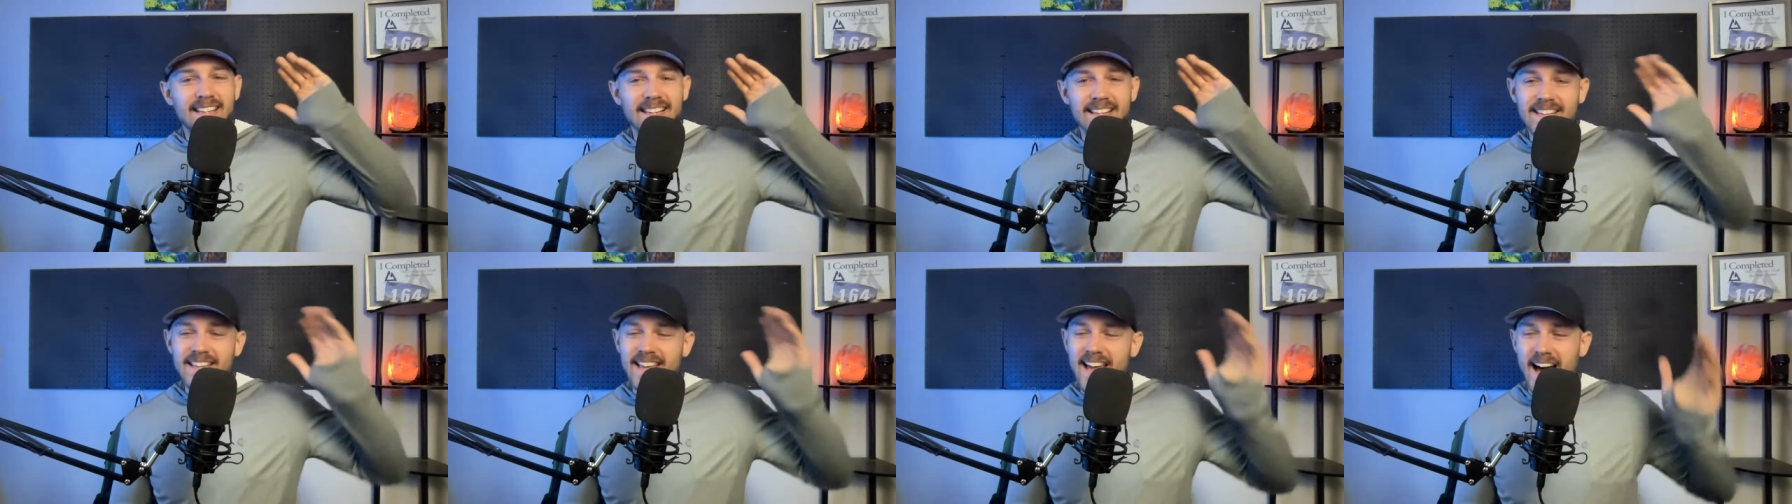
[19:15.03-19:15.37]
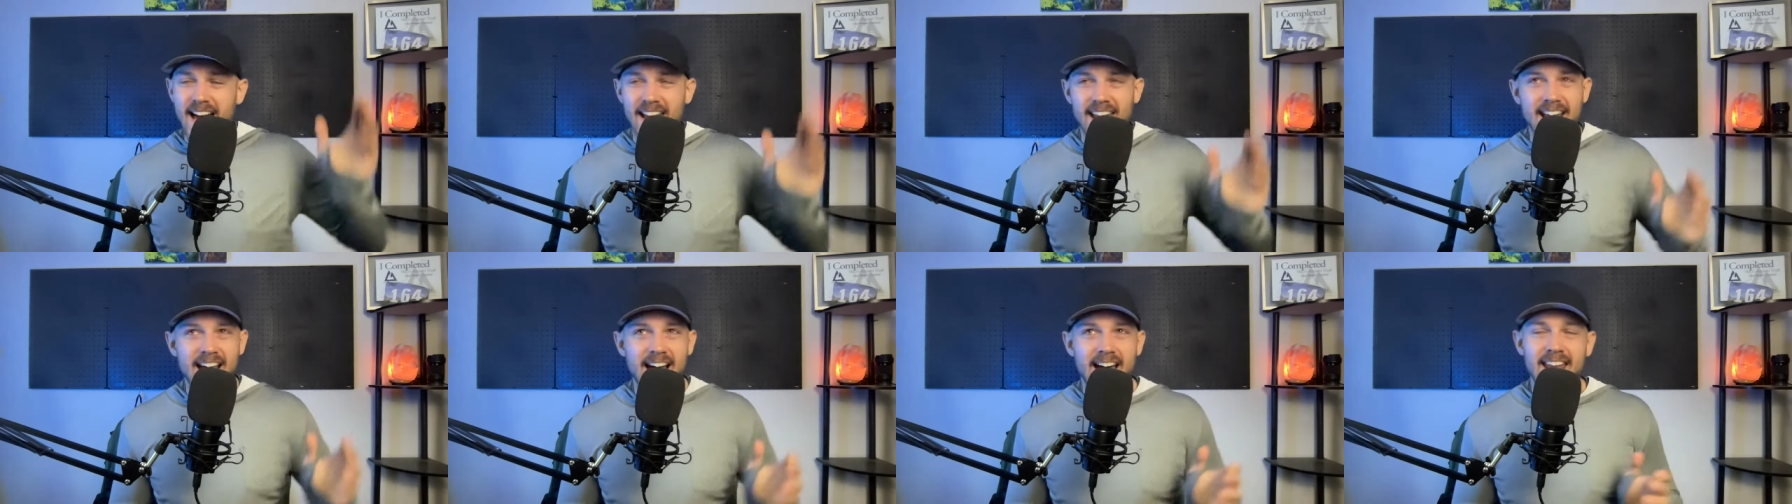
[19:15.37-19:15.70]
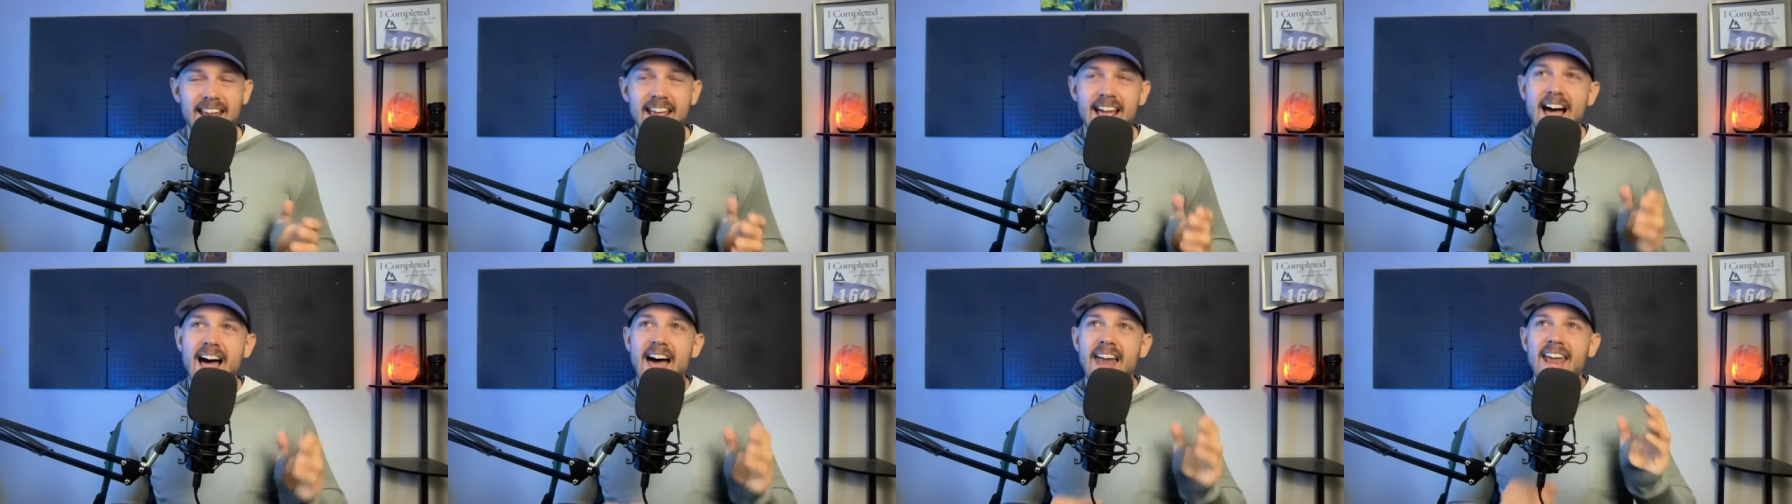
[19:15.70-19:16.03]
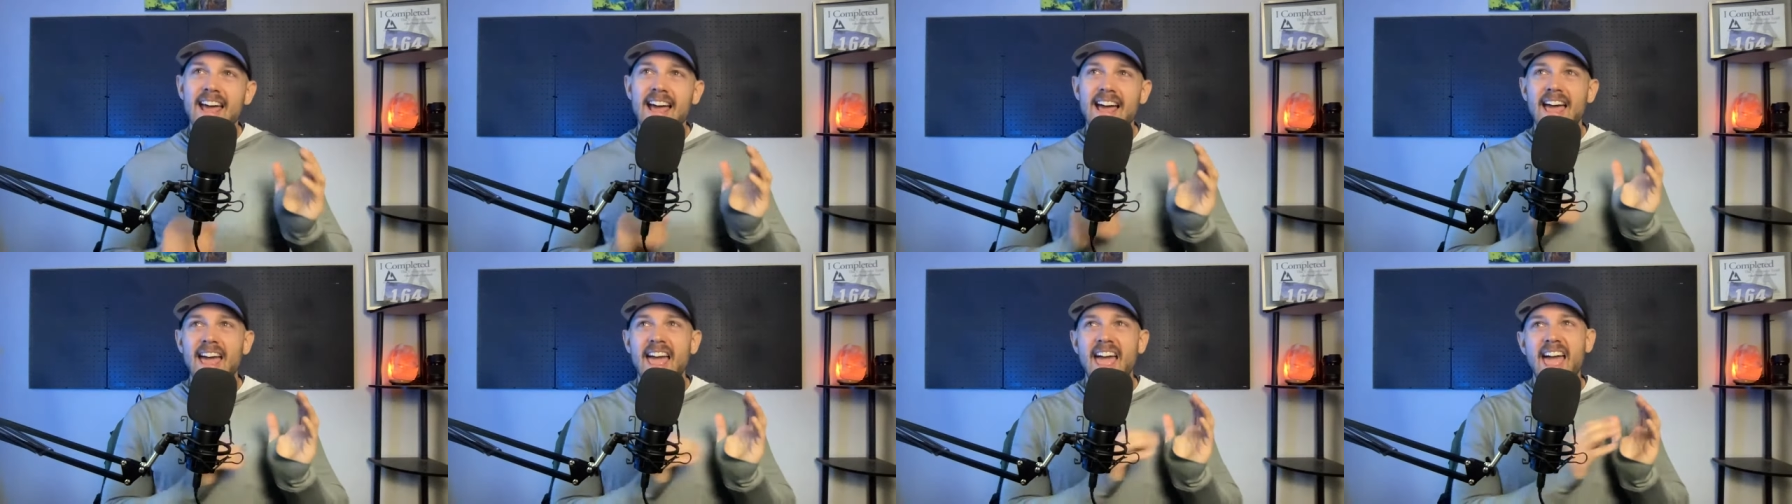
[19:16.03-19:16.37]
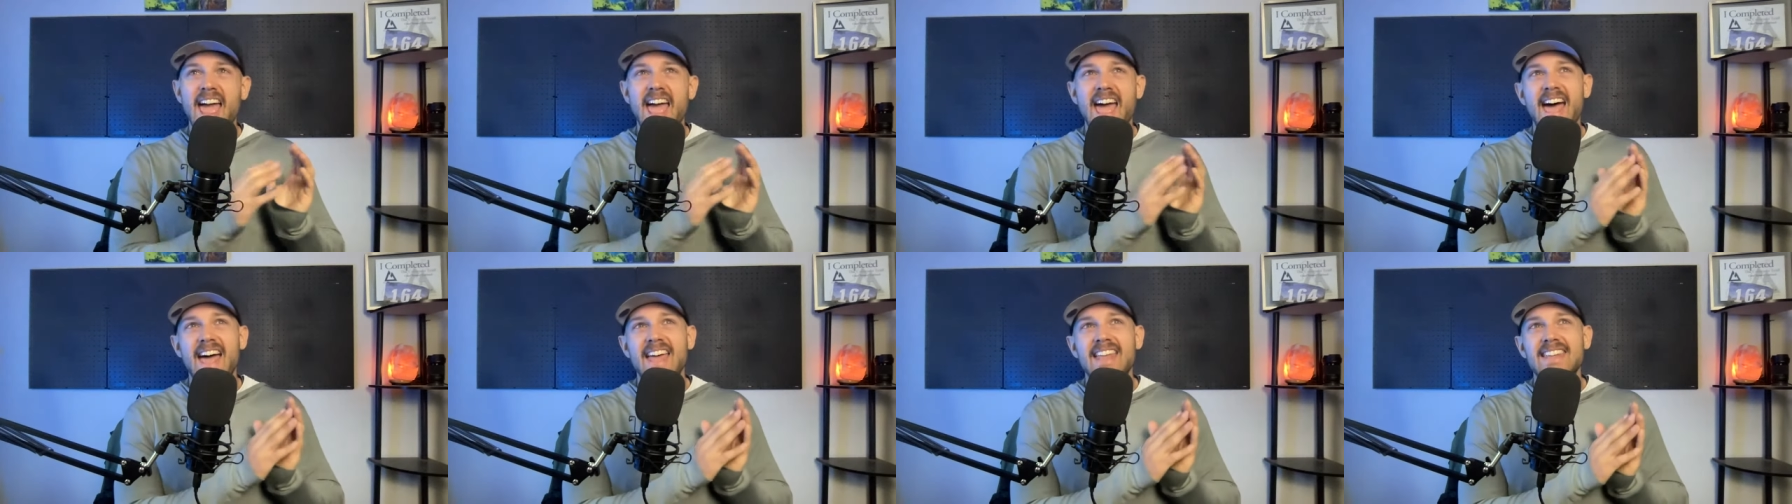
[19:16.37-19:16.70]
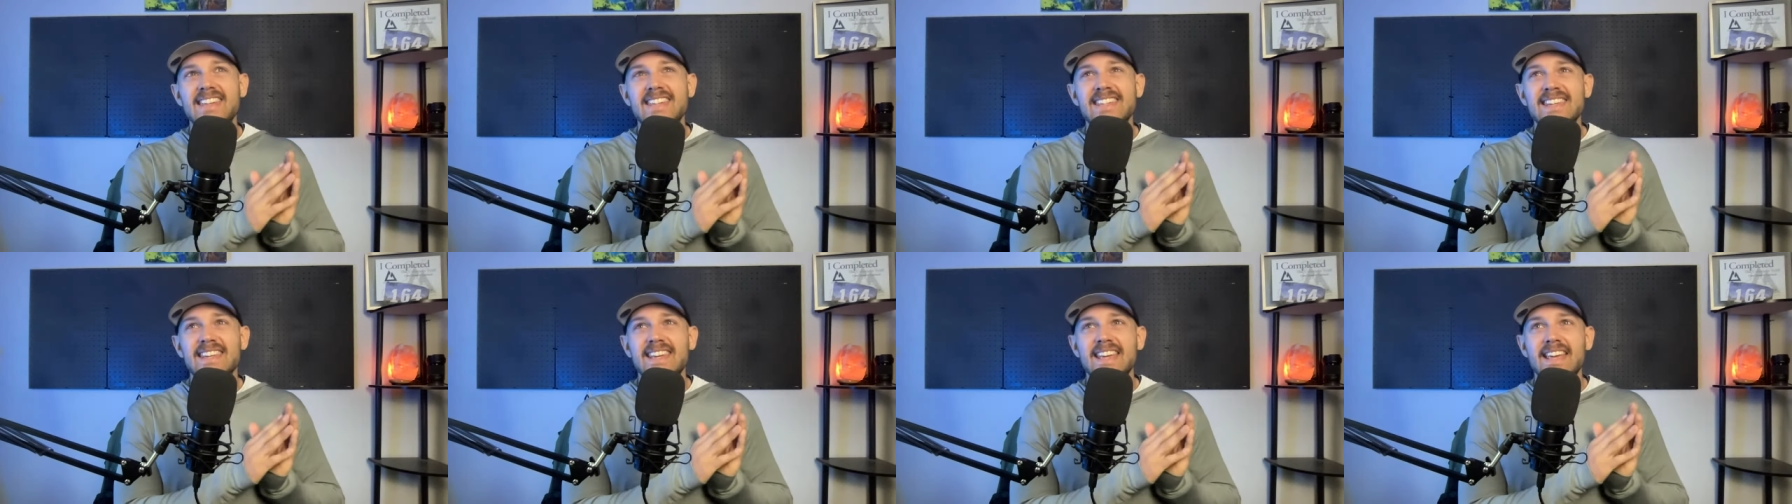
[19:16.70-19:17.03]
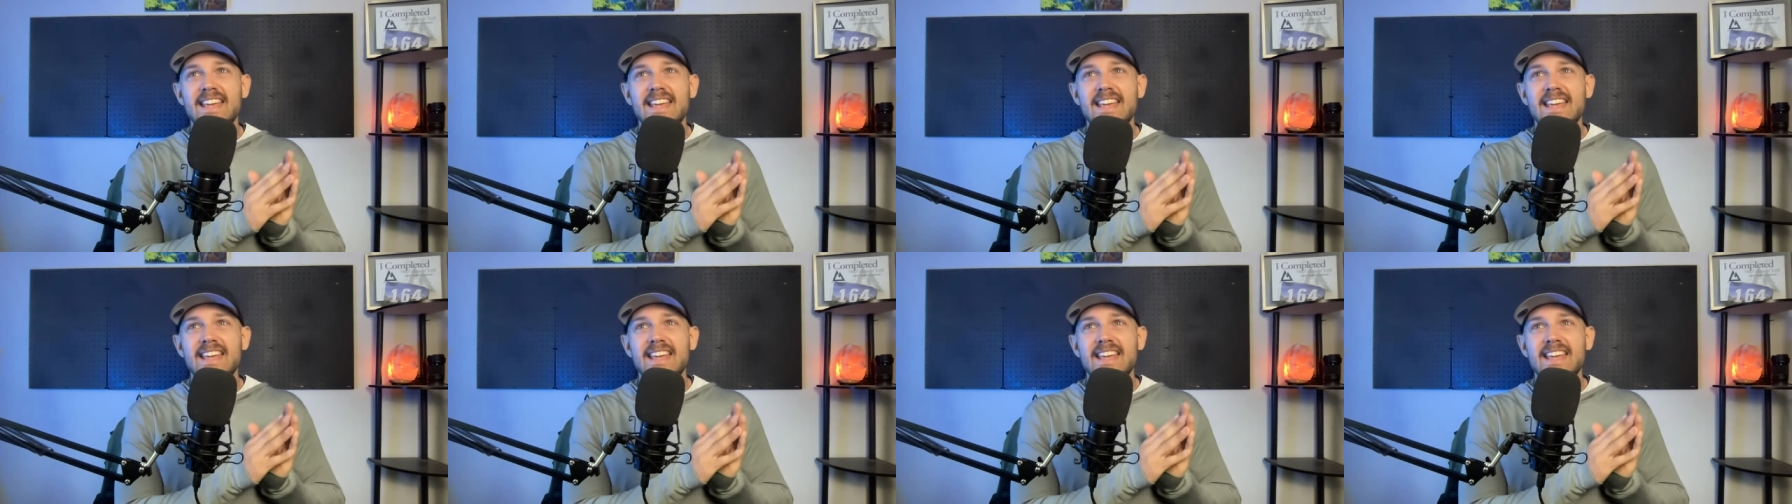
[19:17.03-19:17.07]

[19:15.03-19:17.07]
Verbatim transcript: yada yada yada and